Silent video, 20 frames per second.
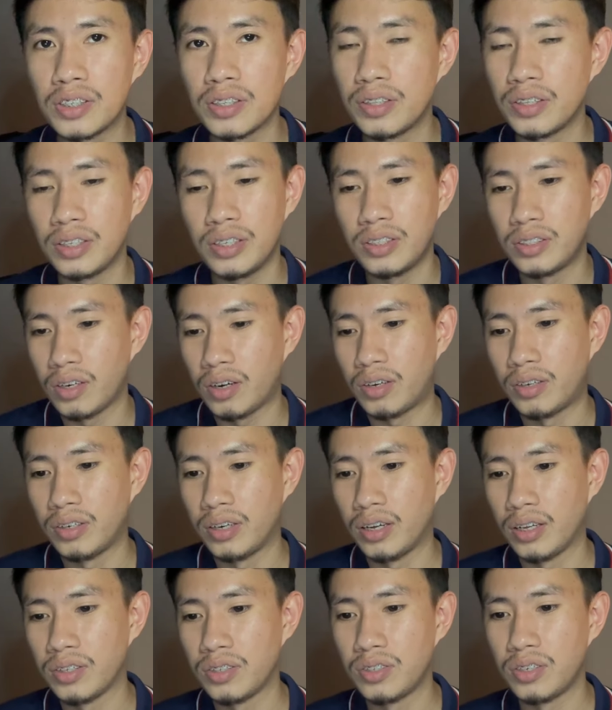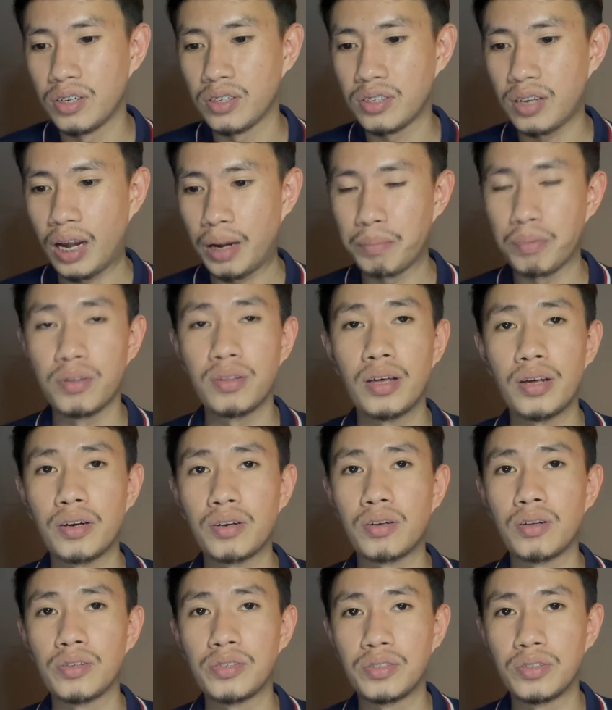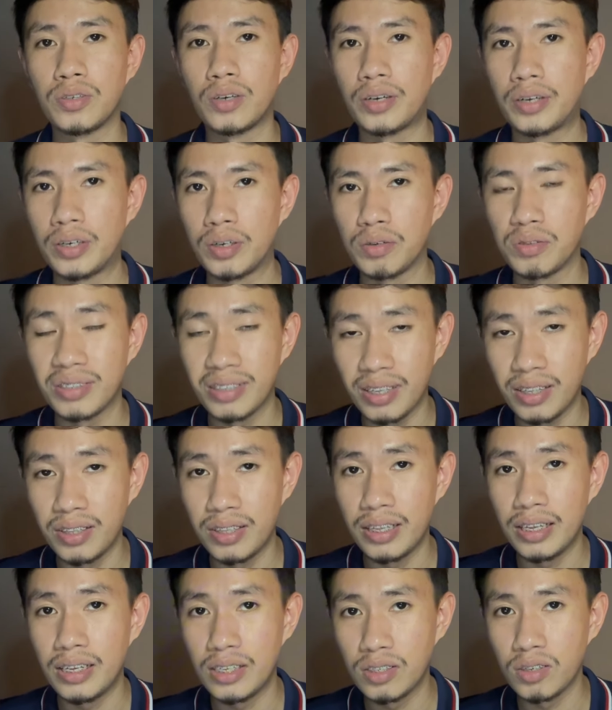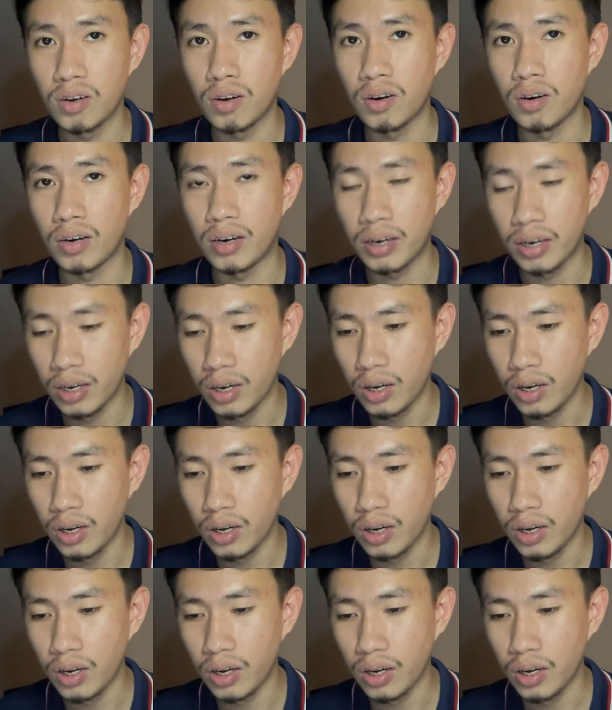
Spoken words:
these are not just hypothetical scenarios, these are